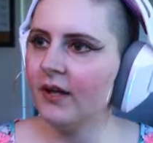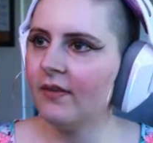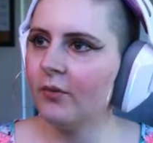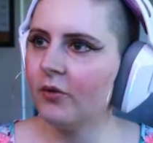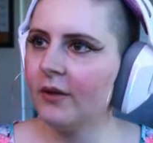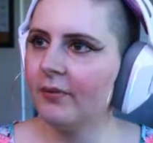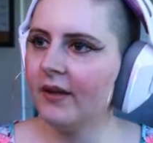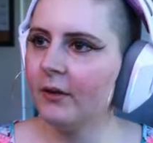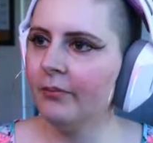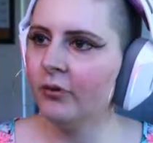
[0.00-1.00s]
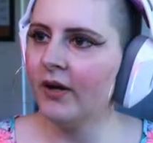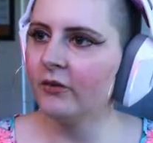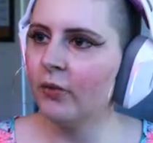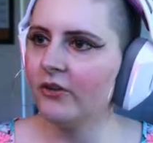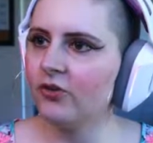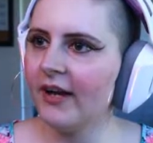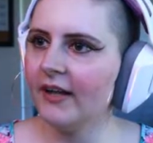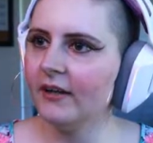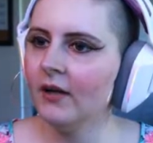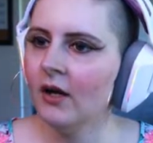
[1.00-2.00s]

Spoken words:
and then we're going to play our Blue Eyes White Dragon.